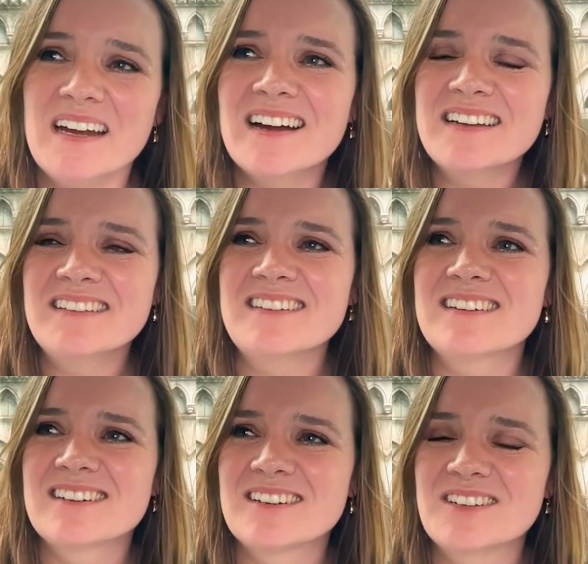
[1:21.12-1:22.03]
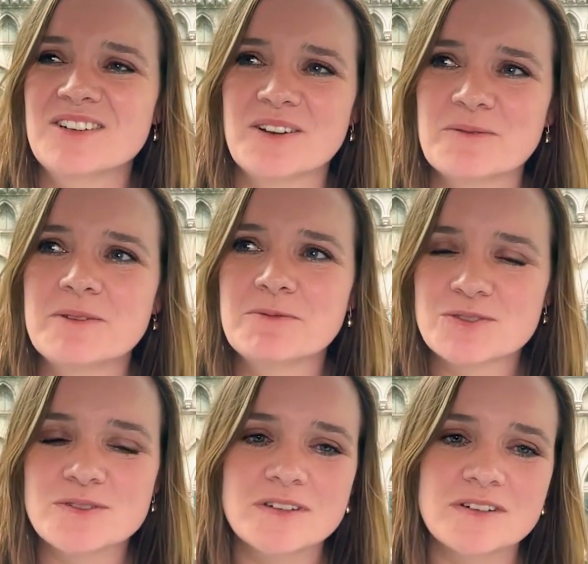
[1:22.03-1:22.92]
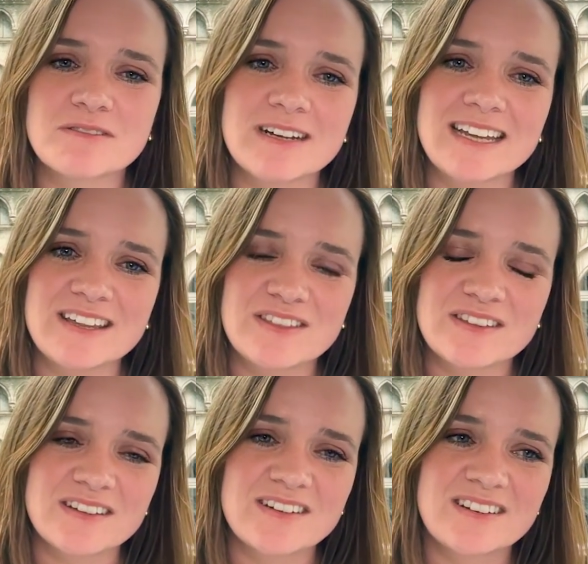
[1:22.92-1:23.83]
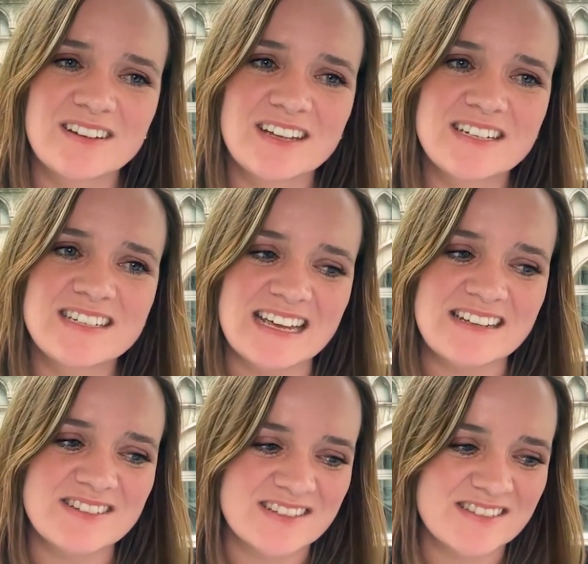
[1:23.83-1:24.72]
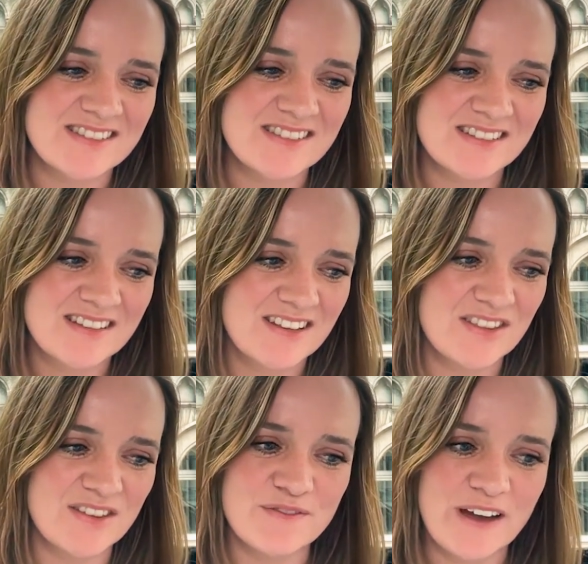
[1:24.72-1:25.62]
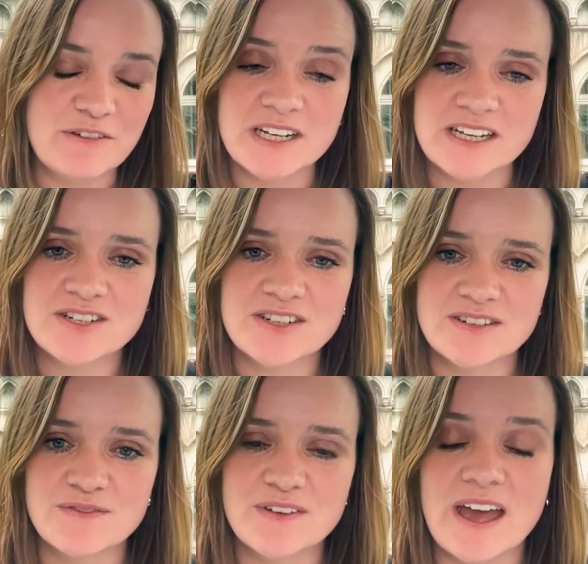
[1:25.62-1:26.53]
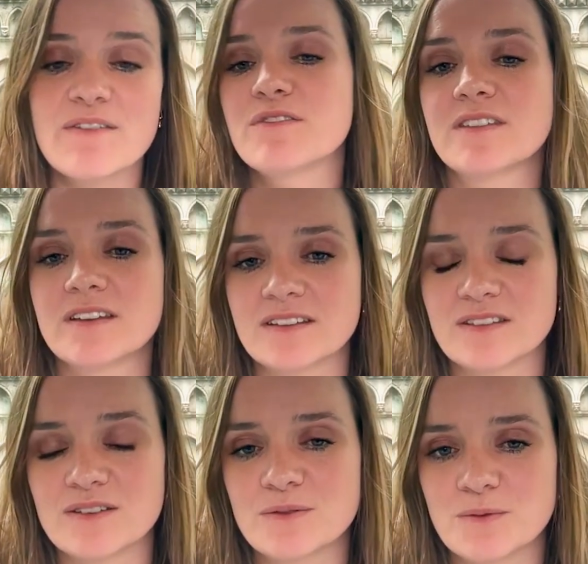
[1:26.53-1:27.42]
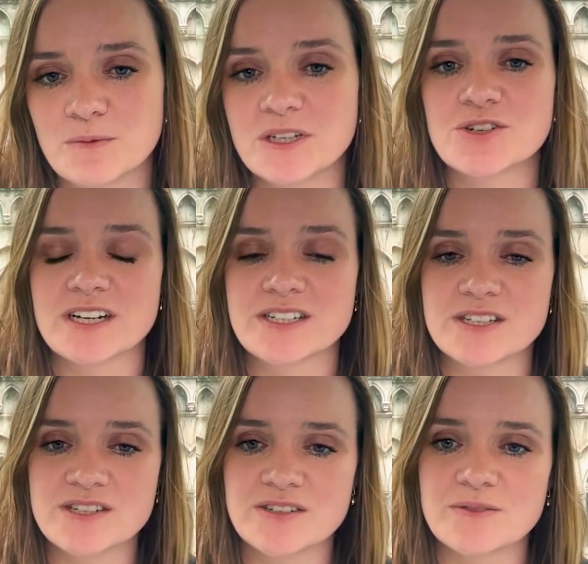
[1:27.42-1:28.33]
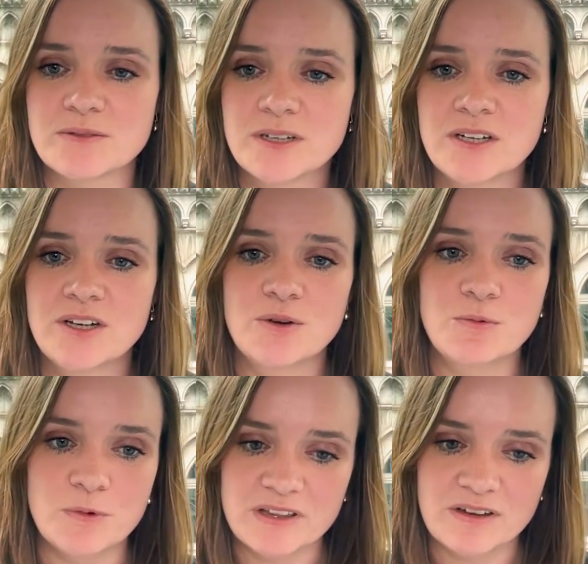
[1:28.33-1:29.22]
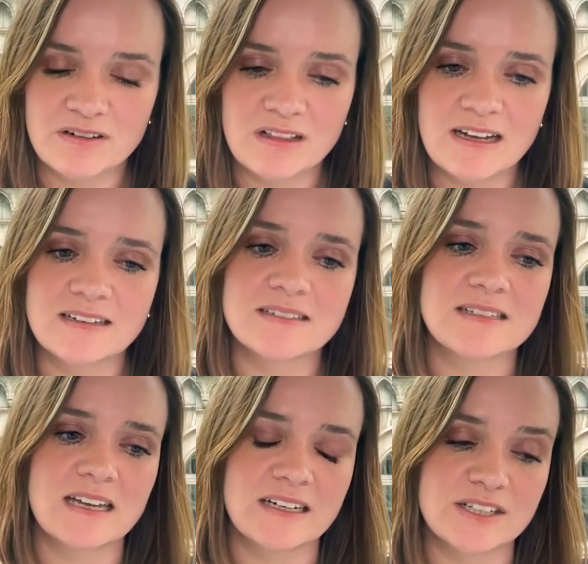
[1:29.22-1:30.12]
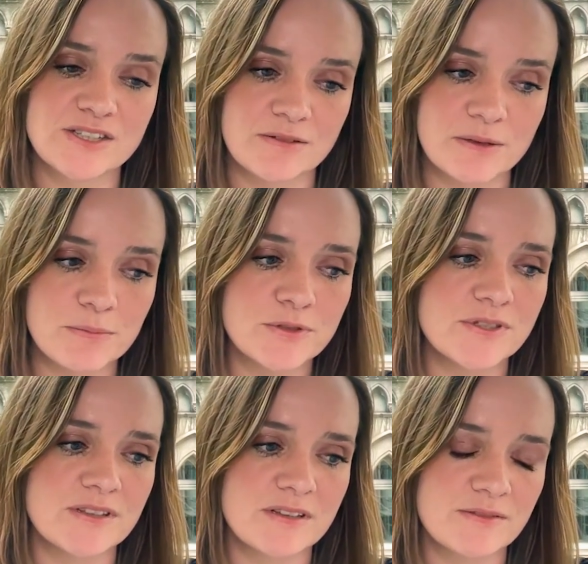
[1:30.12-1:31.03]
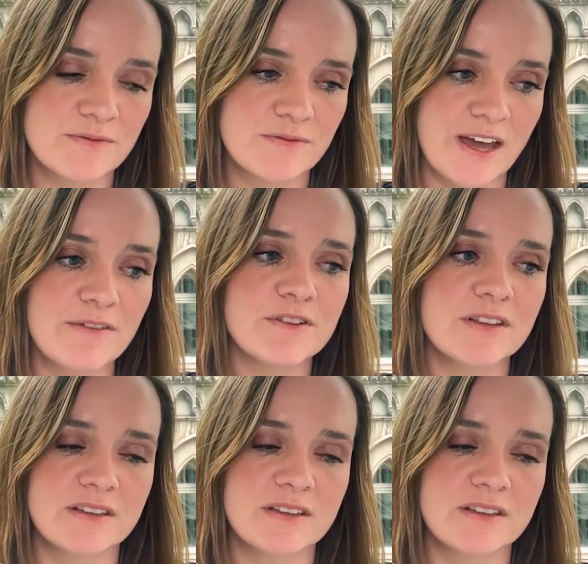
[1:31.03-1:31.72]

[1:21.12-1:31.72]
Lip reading: I think, we would all agree that data's the foundation of everything that we try to do with our clients, and it's so important for everything